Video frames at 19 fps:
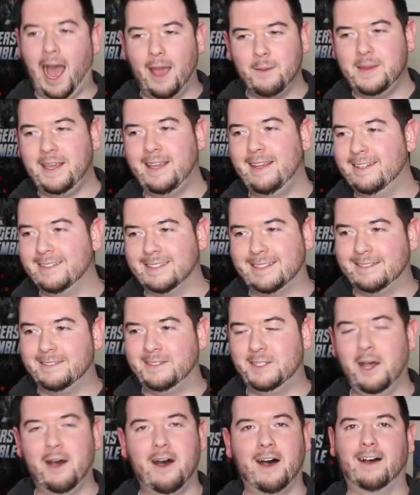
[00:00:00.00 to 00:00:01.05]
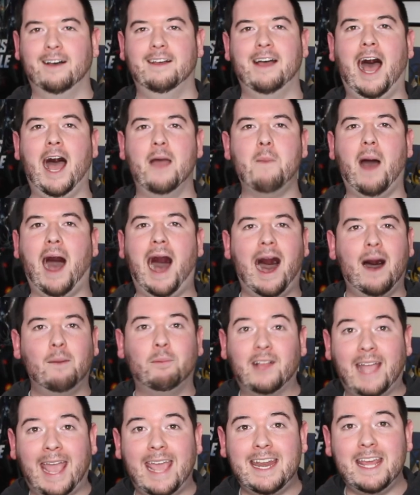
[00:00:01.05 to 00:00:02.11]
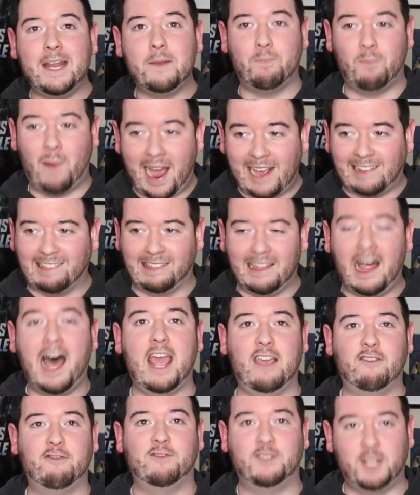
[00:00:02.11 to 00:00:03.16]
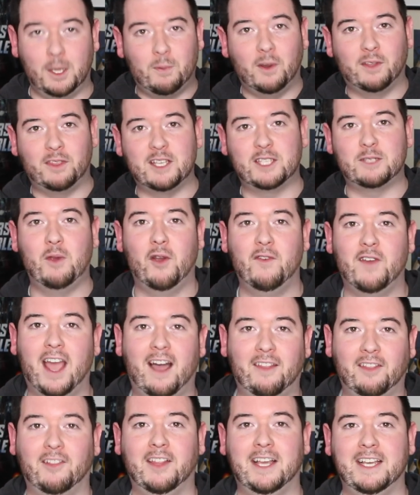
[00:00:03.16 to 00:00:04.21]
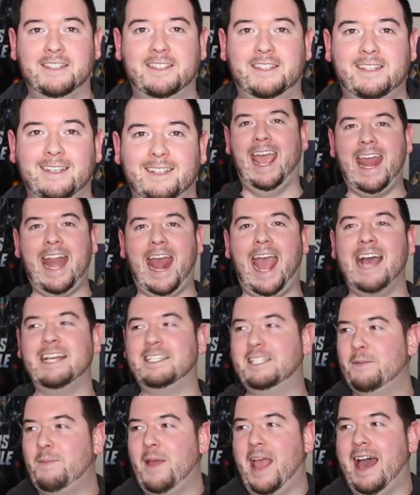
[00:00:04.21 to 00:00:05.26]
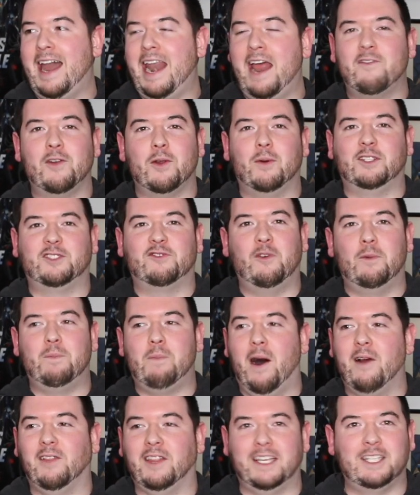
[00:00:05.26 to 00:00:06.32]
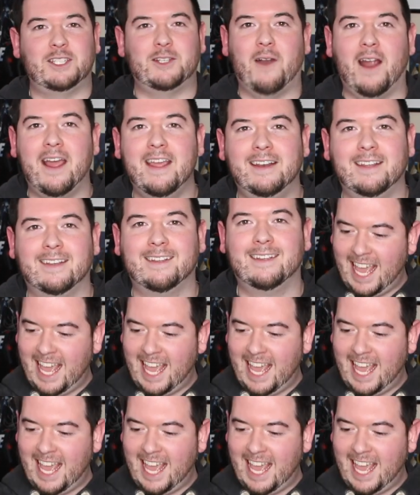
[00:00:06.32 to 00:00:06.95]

I mean, duh, I'm obligated by life to put this movie on the list. It has to be on everyone's football list, right?